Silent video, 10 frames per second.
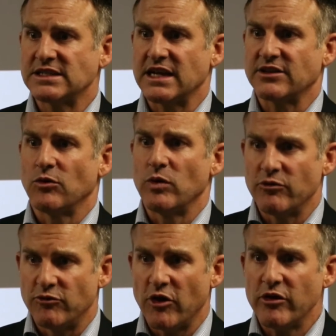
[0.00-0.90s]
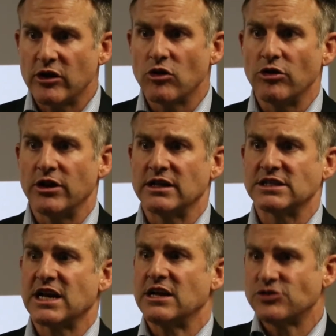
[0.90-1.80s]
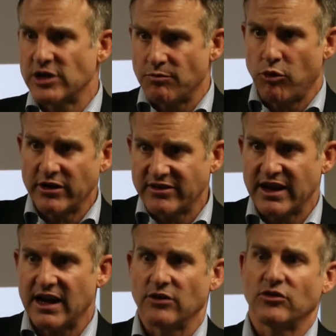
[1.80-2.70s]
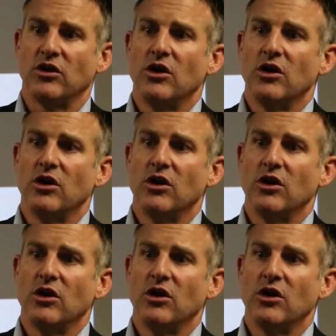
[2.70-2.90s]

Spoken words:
sector. We're very good in this country at pointing out